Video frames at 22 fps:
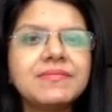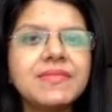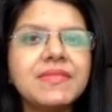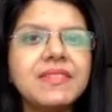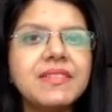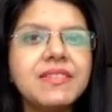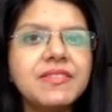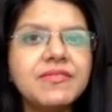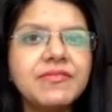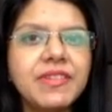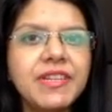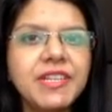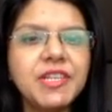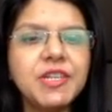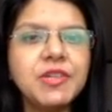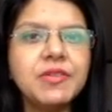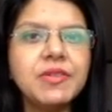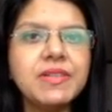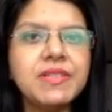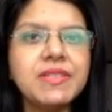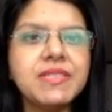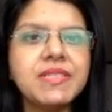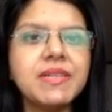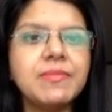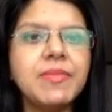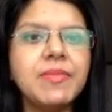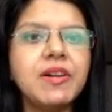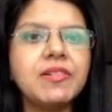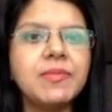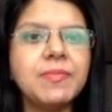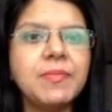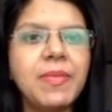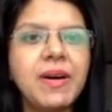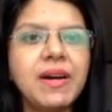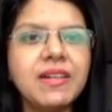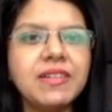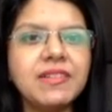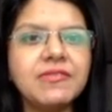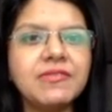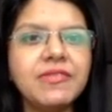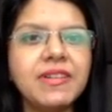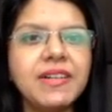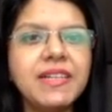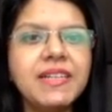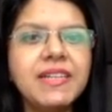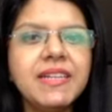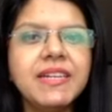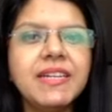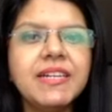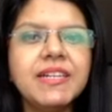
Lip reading: this video is about part 1,